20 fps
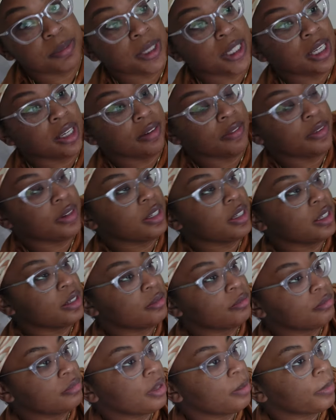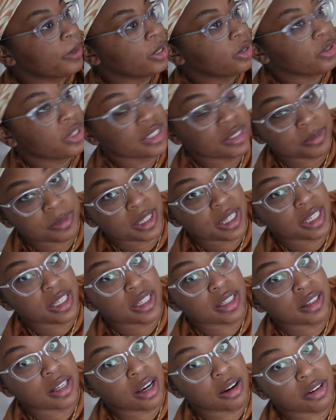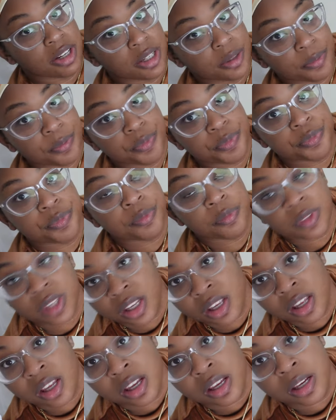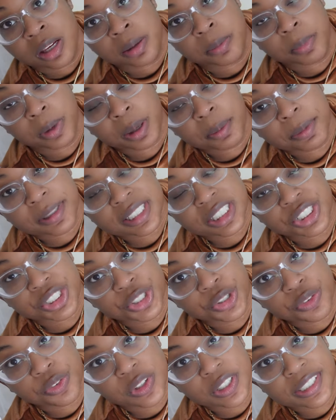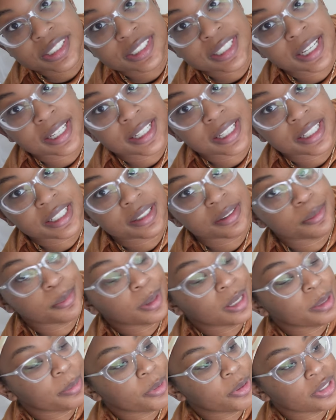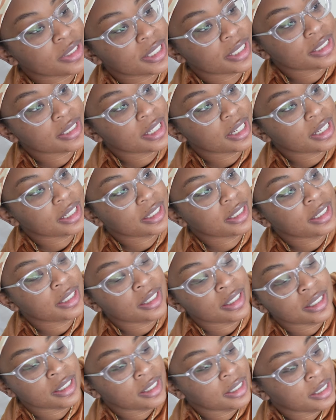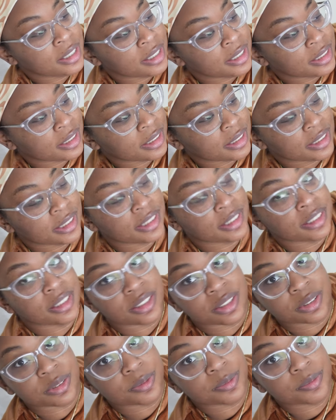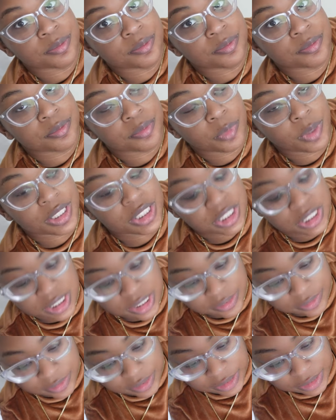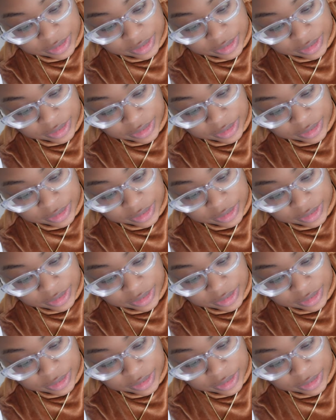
be giving, I might be something to eat, I don't know. But I'm about to chill for a second, probably go on TikTok, lay down, watch TV,